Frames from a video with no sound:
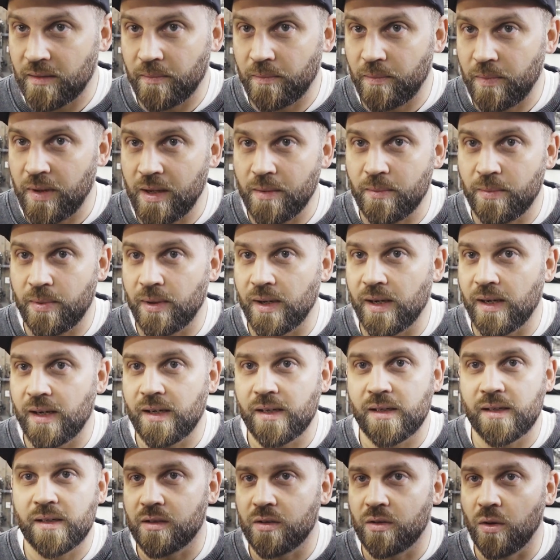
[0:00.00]
people
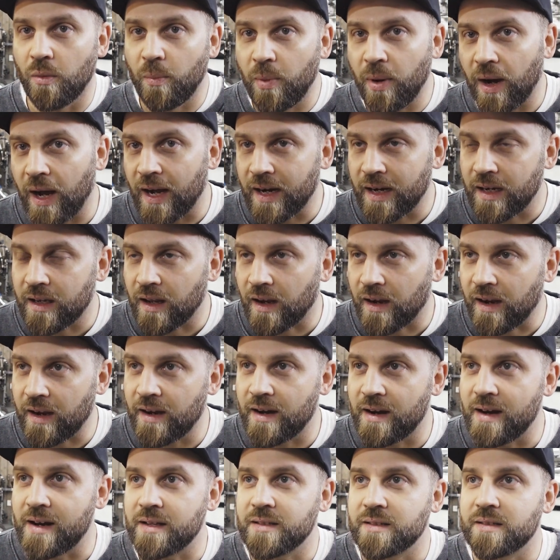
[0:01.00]
to park their
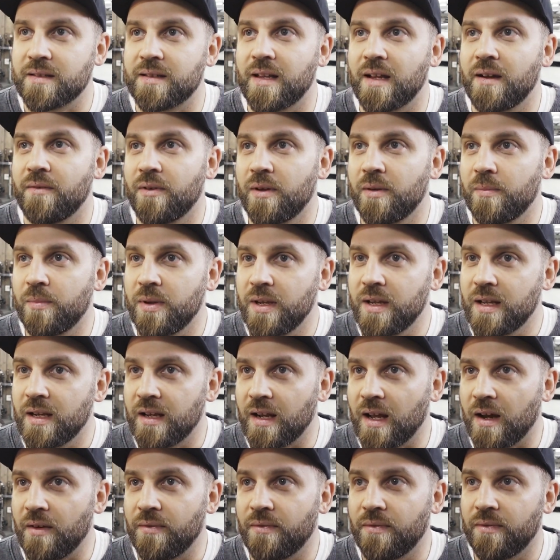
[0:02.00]
cars. There will be
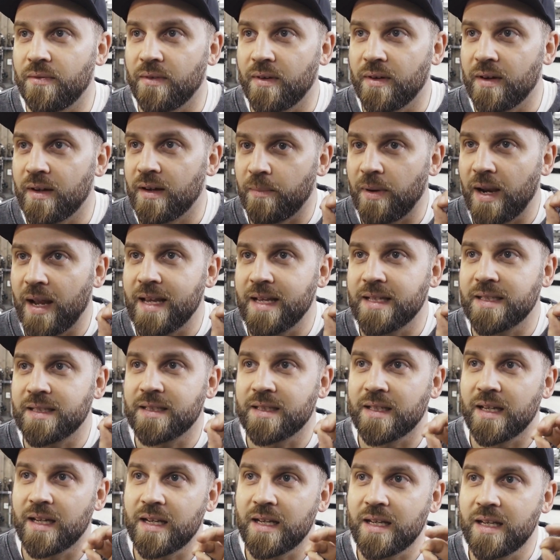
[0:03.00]
enough
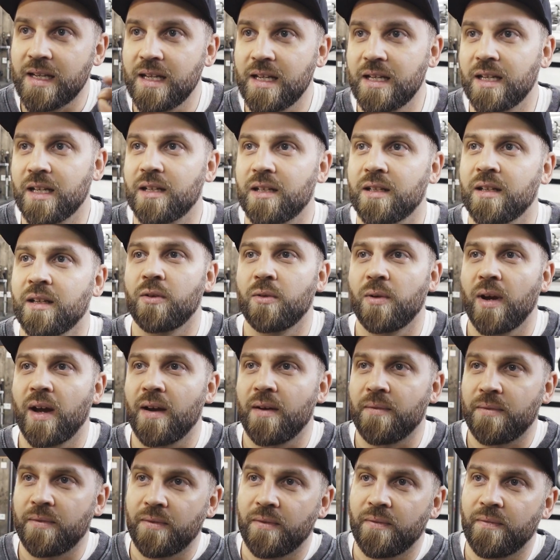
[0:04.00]
place needed to
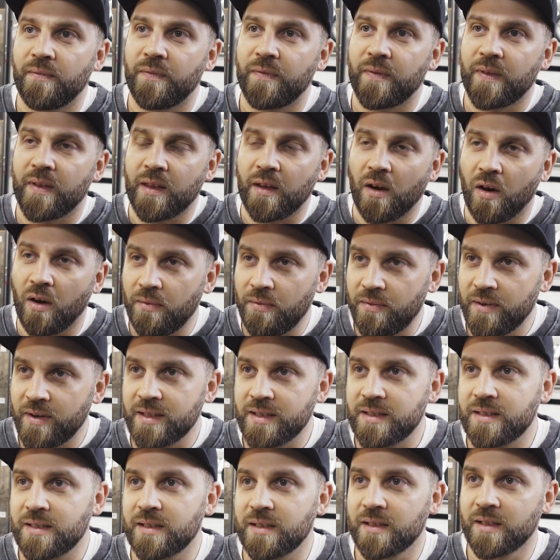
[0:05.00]
have an
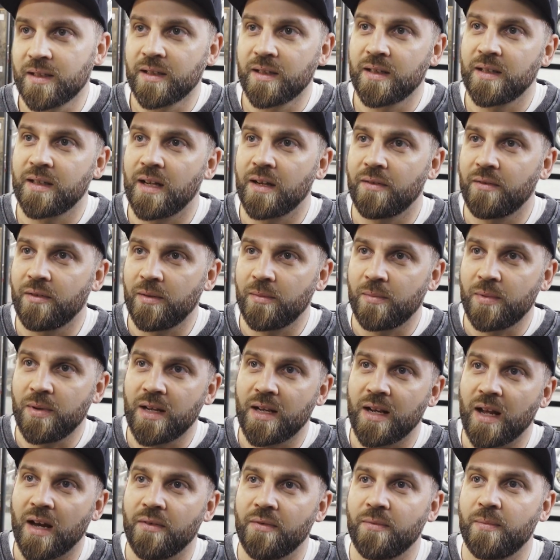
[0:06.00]
office. There will be
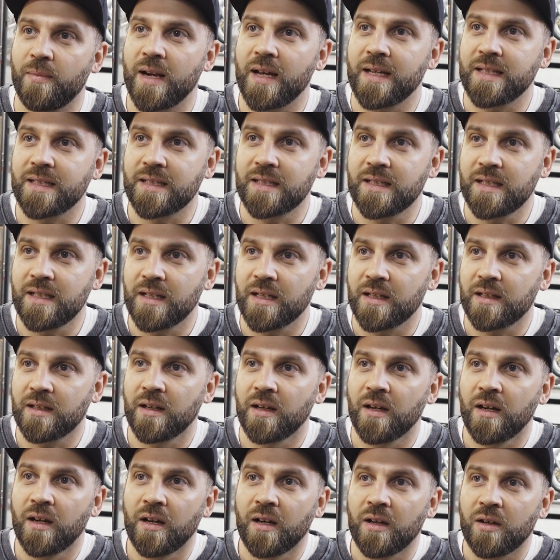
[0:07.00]
enough place needed
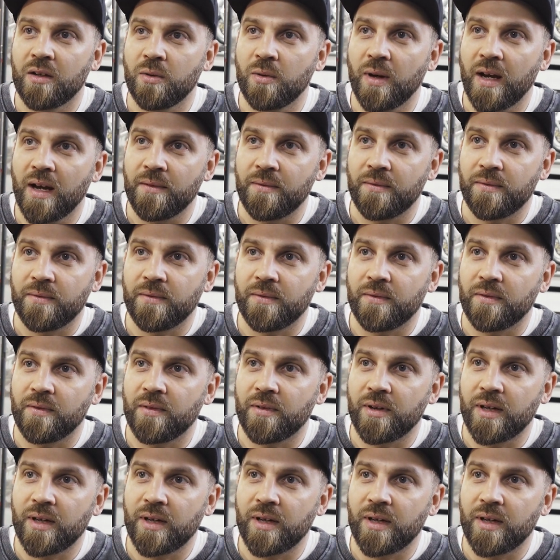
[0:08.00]
to have,